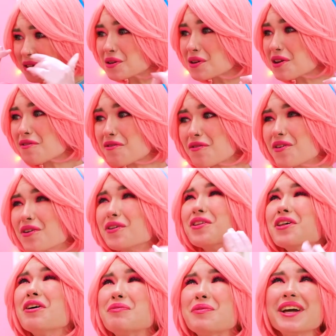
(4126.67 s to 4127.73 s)
Hmm, but we
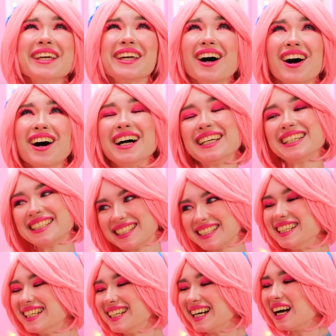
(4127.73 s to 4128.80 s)
need to do something about
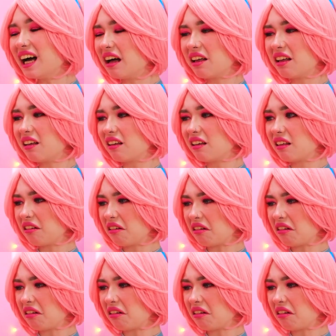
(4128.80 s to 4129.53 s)
those lips.